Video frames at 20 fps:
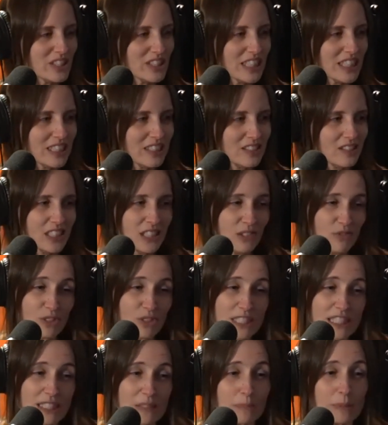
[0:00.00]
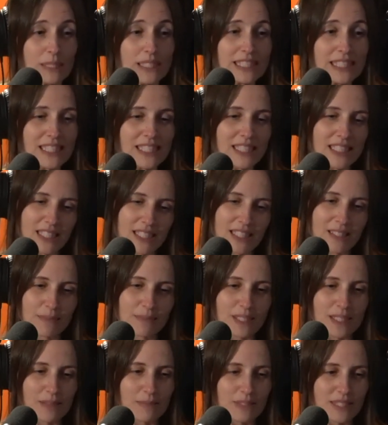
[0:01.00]
Like mm-hmm. You're different species. And
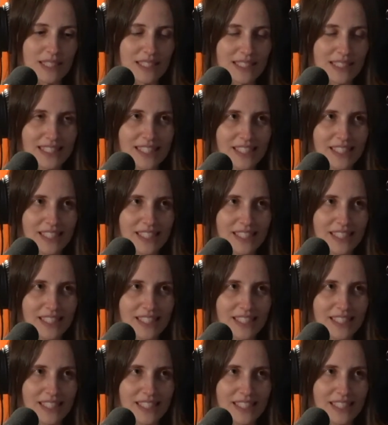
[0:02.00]
sometimes,